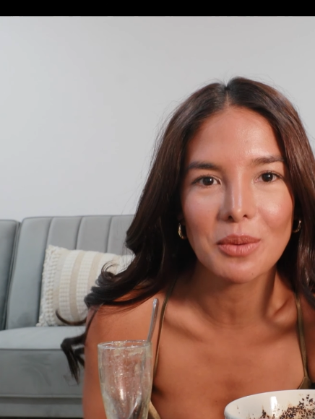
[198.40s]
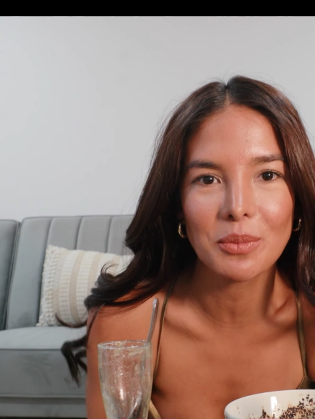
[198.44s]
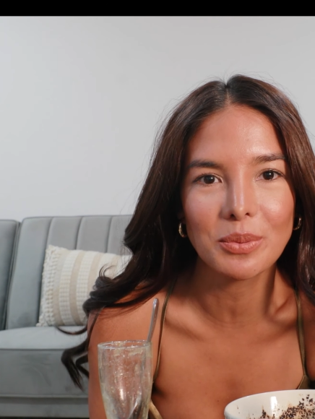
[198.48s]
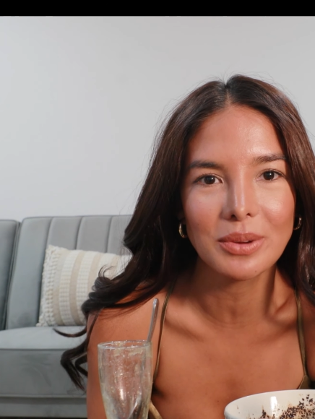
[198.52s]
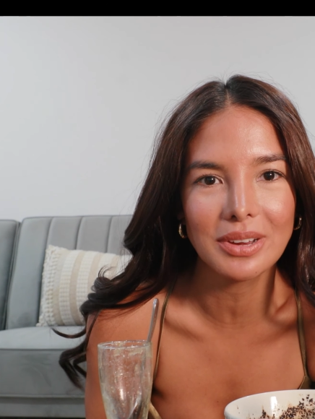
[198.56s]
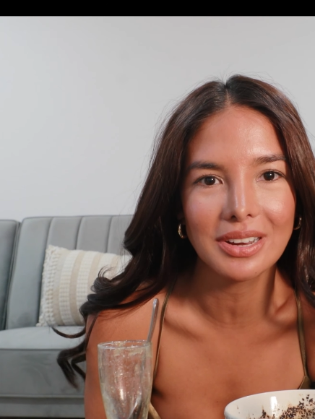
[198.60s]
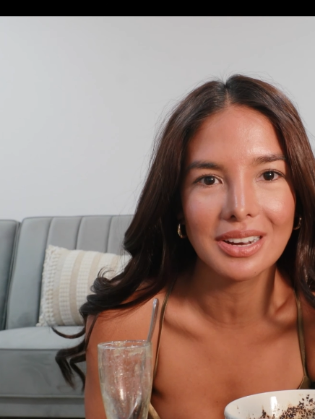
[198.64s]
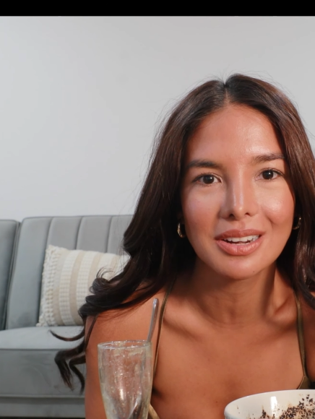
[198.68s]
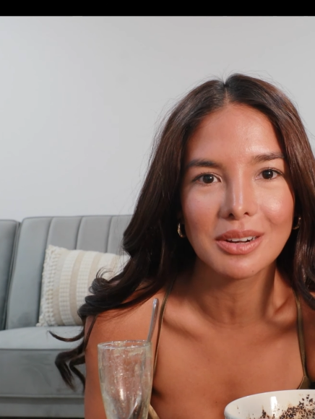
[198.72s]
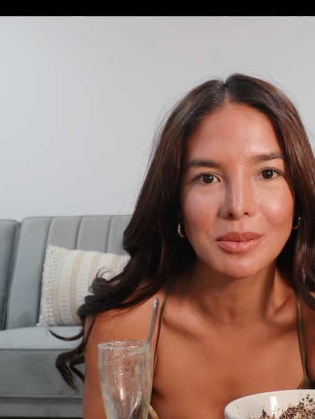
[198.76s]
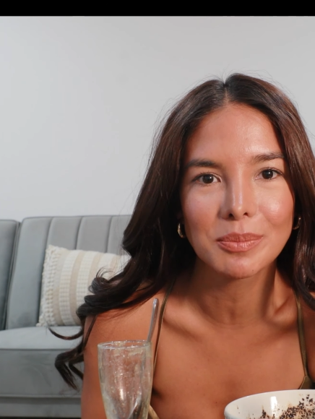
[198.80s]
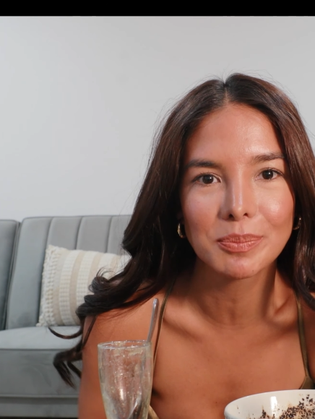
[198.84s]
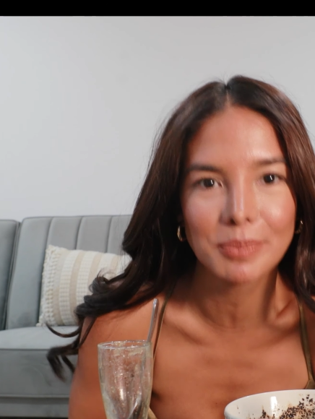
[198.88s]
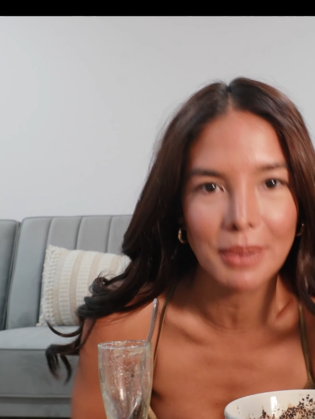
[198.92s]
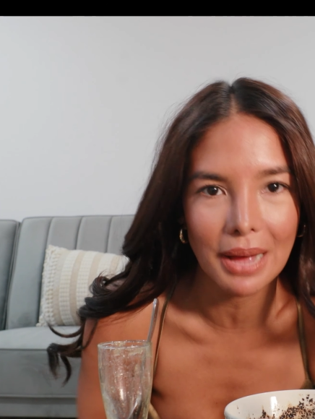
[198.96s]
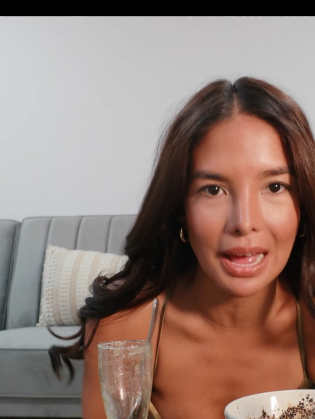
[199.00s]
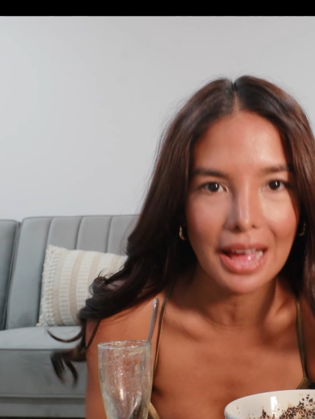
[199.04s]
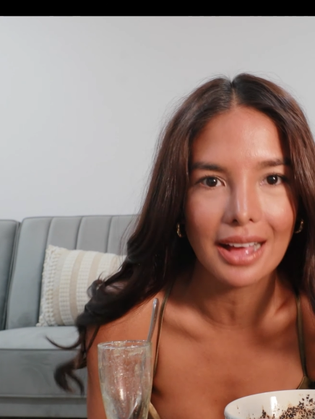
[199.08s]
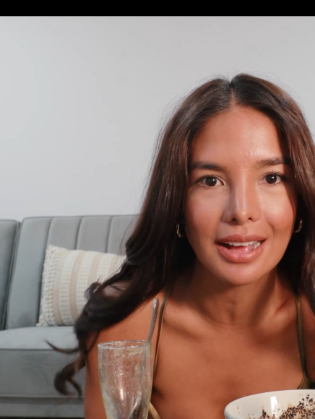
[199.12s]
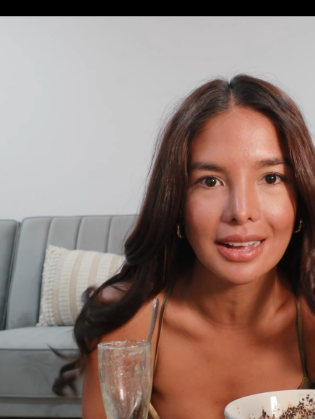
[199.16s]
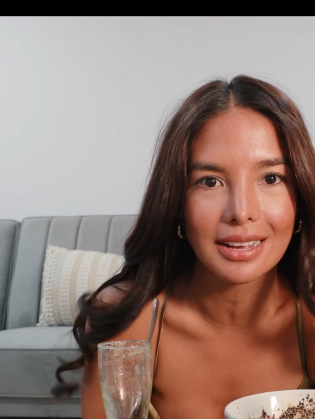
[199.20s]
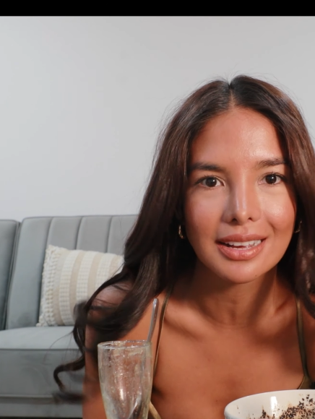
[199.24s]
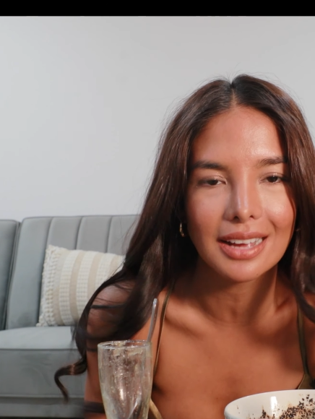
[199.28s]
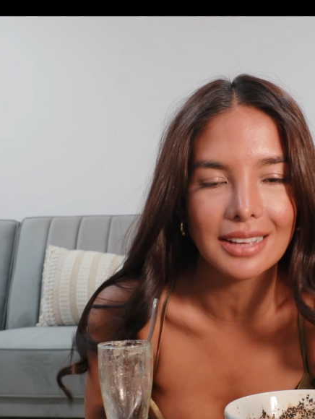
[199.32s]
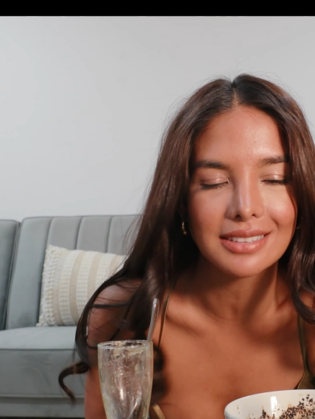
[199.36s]
we are
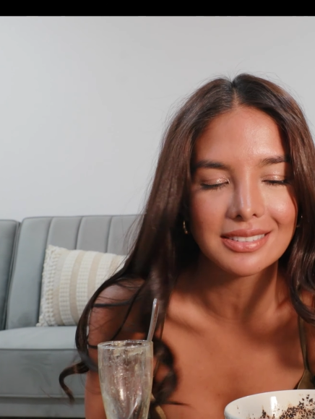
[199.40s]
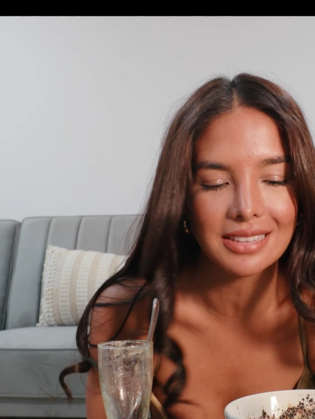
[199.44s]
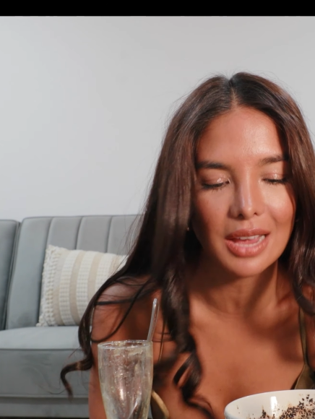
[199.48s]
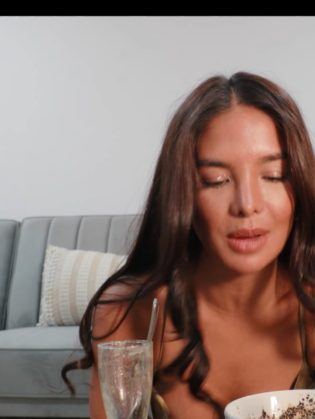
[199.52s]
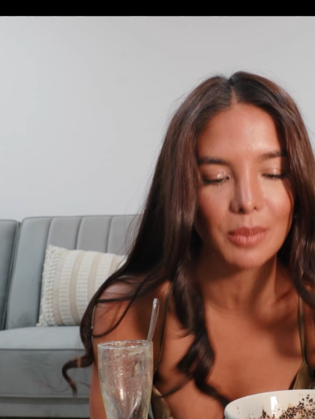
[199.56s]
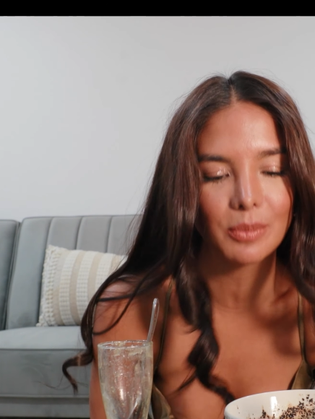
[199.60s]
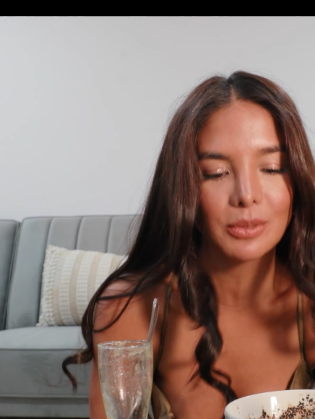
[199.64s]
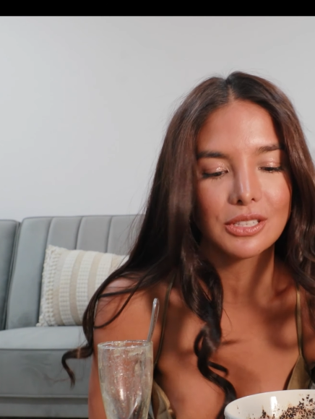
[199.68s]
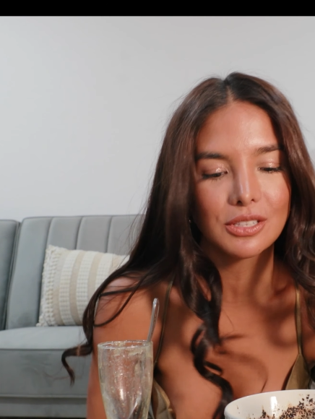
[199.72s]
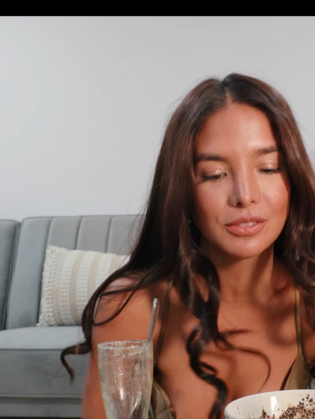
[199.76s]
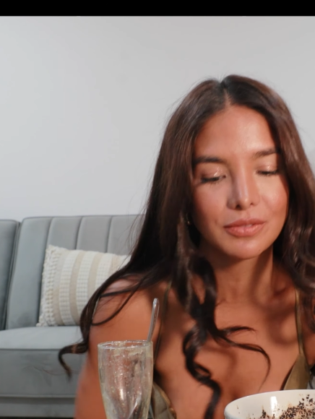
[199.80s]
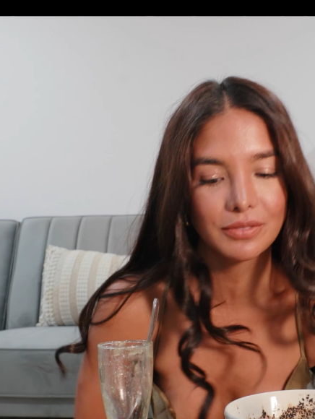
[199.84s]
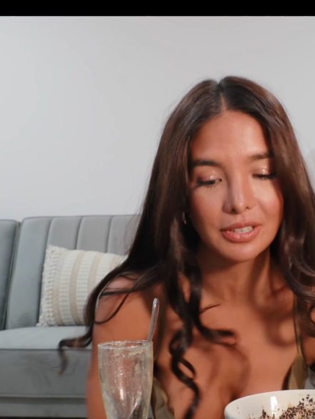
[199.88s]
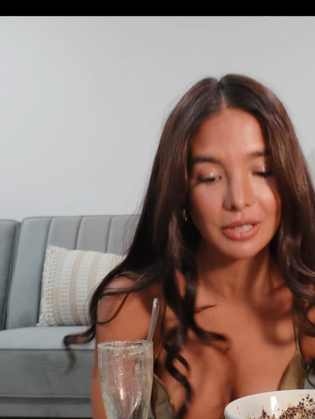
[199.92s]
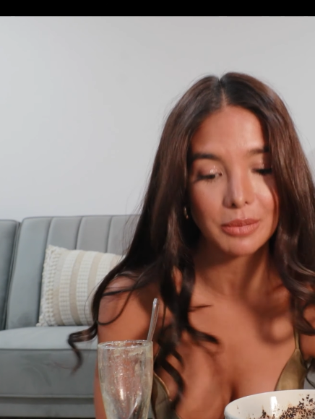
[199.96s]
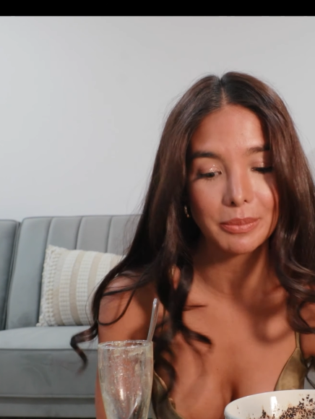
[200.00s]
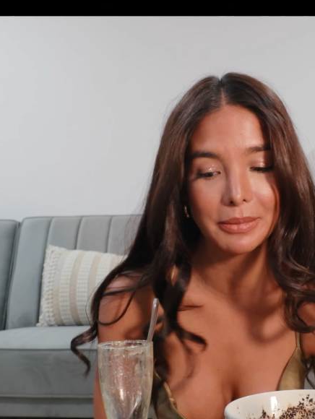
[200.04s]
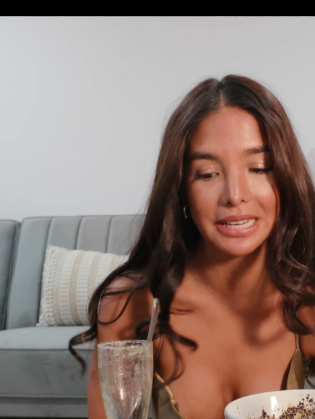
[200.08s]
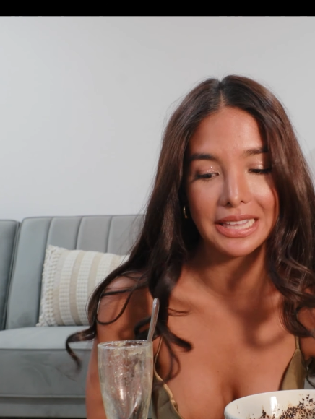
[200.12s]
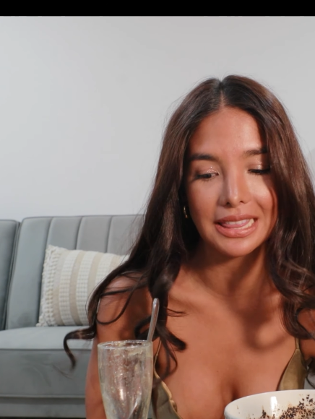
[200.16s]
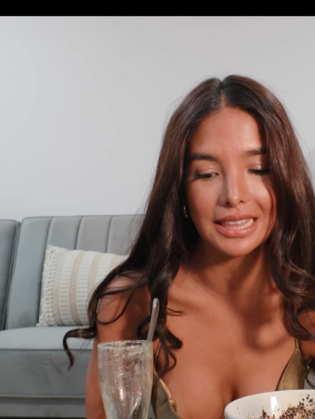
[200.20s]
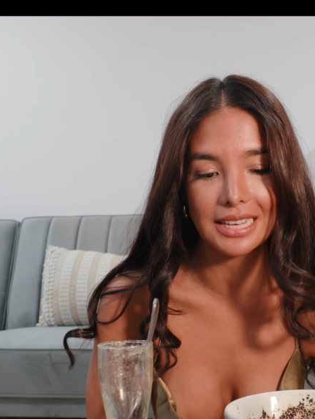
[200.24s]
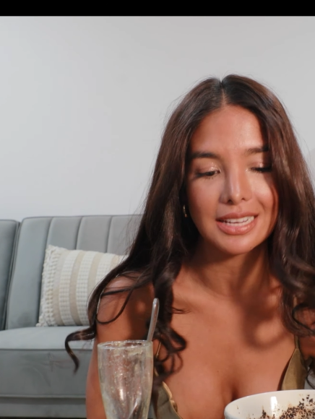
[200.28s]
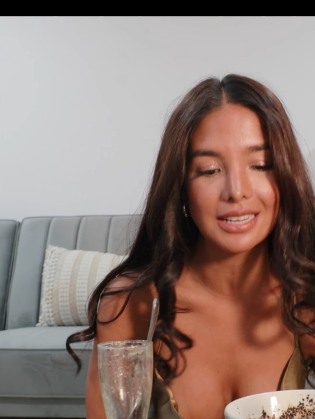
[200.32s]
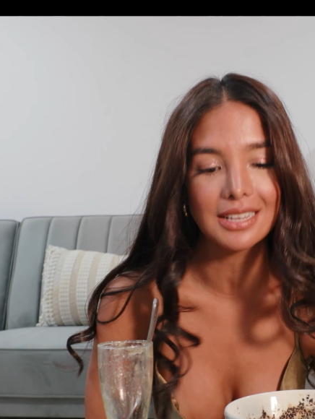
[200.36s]
back. As I was
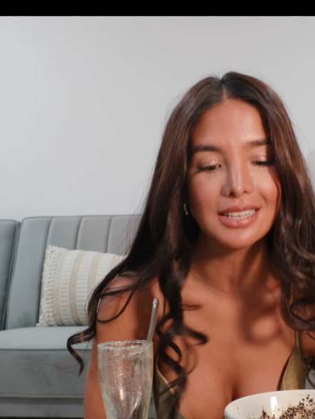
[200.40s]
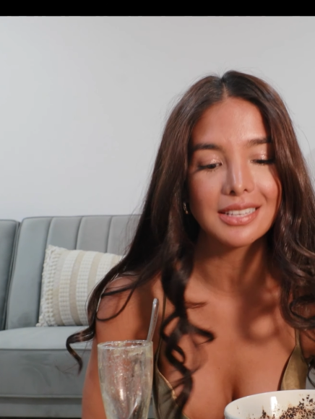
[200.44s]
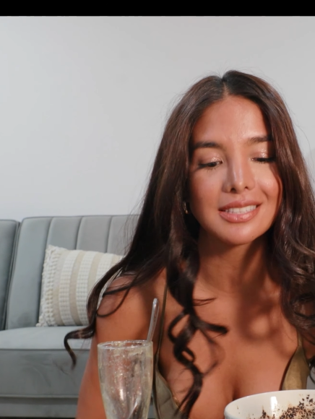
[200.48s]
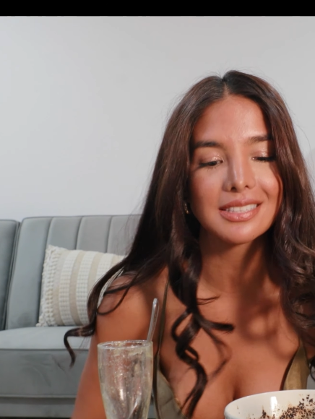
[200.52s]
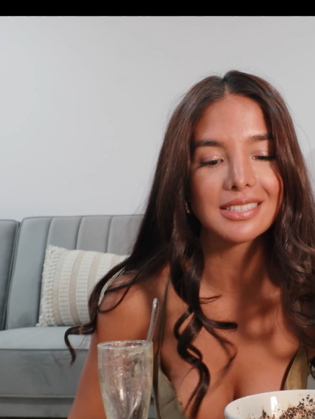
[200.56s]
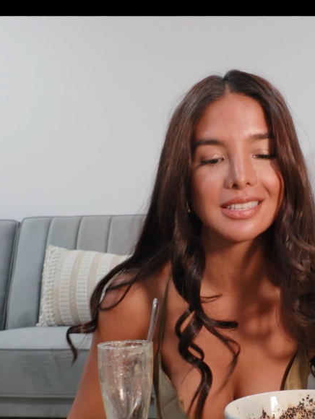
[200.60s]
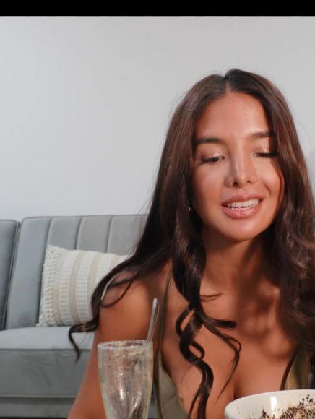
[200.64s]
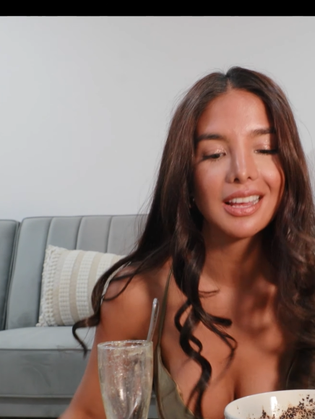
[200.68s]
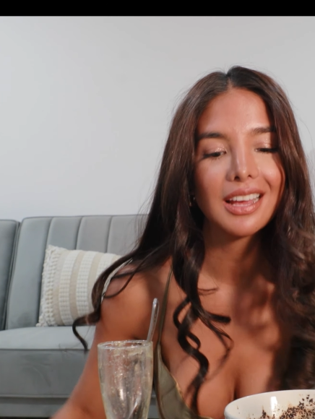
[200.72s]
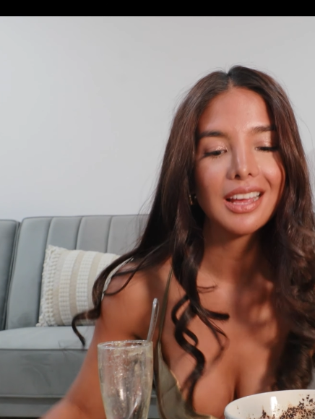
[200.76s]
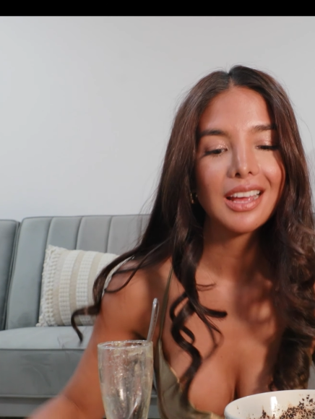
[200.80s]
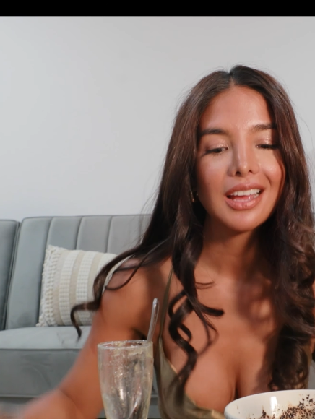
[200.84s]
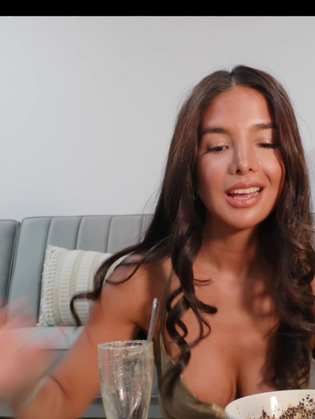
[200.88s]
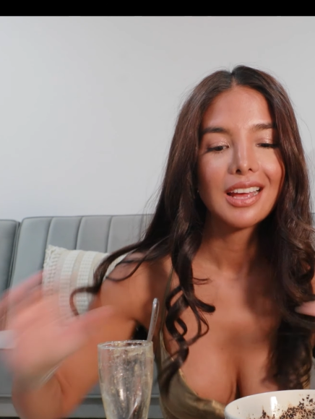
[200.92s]
filming this,